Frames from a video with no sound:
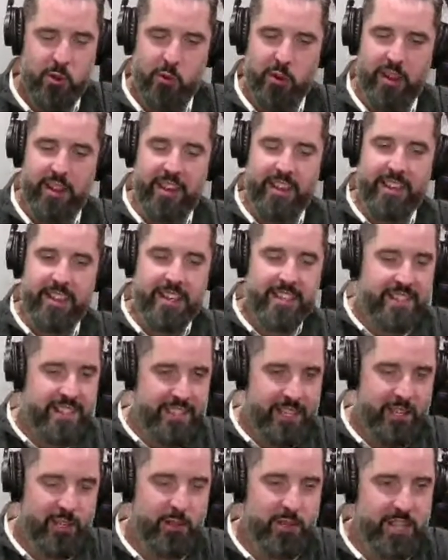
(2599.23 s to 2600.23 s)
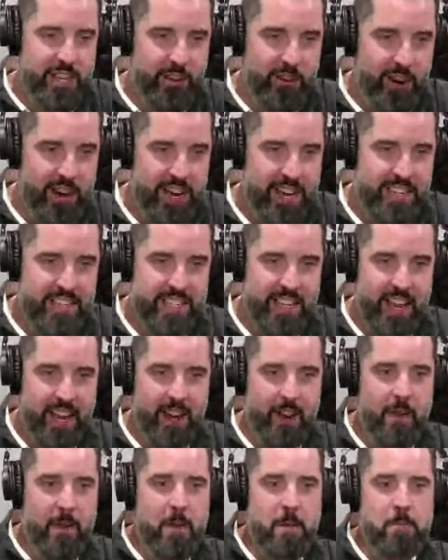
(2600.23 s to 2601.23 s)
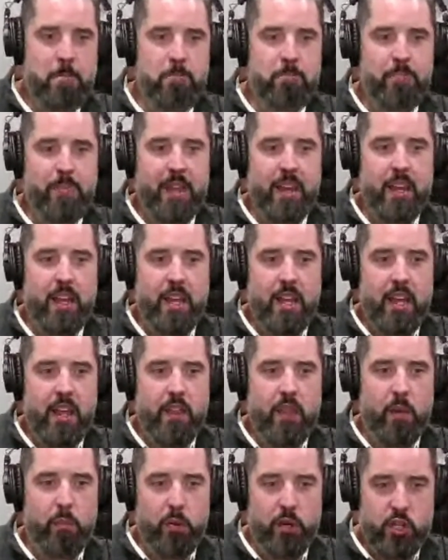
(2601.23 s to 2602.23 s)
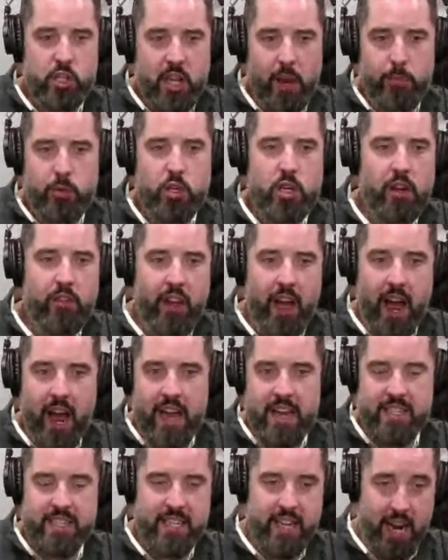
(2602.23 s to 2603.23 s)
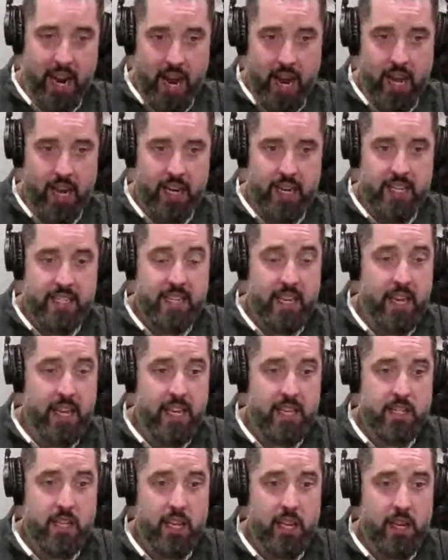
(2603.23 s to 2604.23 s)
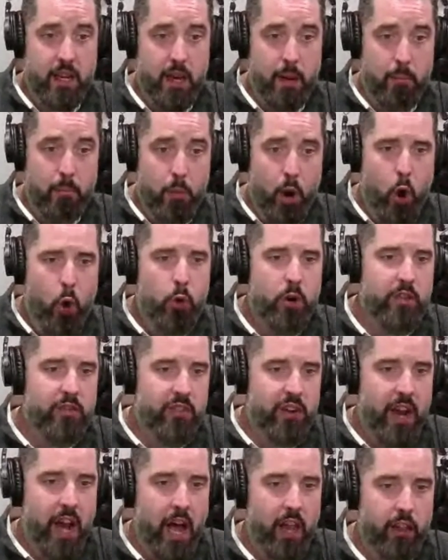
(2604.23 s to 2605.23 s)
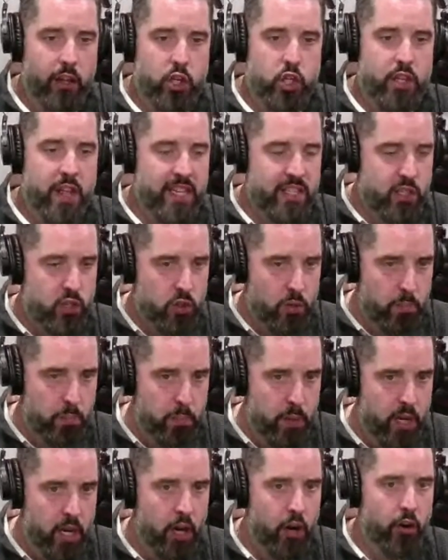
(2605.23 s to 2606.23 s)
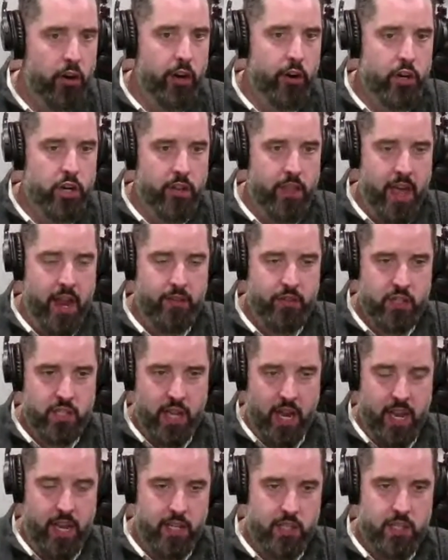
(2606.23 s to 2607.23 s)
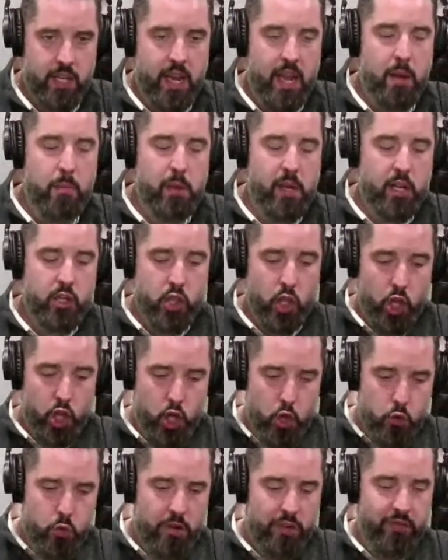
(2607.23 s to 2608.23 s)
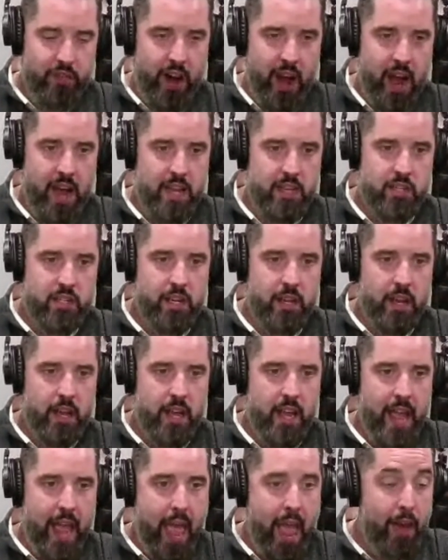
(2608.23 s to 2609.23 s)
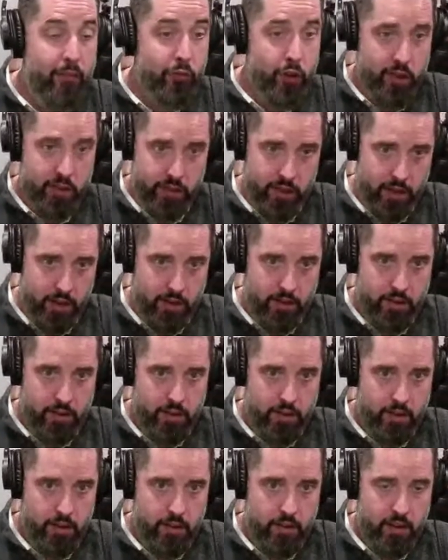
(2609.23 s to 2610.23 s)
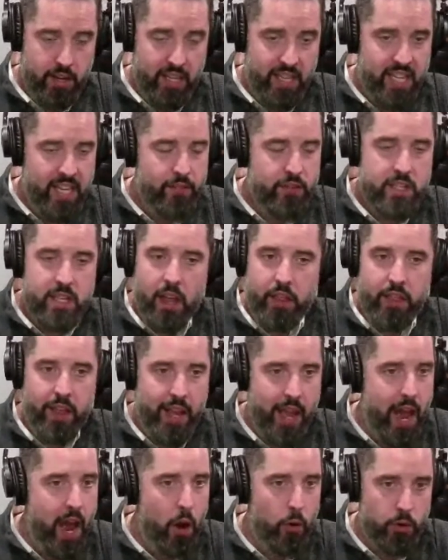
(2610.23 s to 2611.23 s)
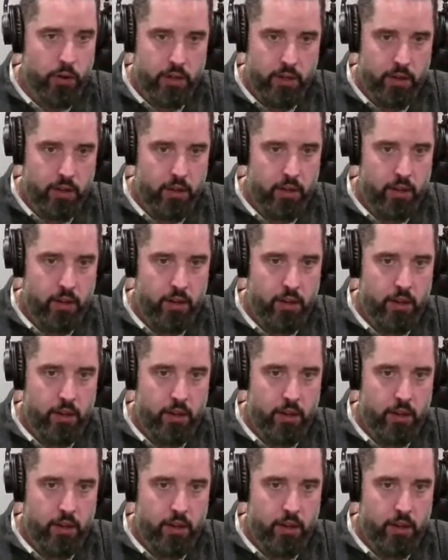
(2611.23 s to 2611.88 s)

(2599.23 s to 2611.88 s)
So this is interesting, right? He's saying, the perception of the highest God is a mode of knowledge that's superior to that of science because it unifies everything. It leaves nothing out.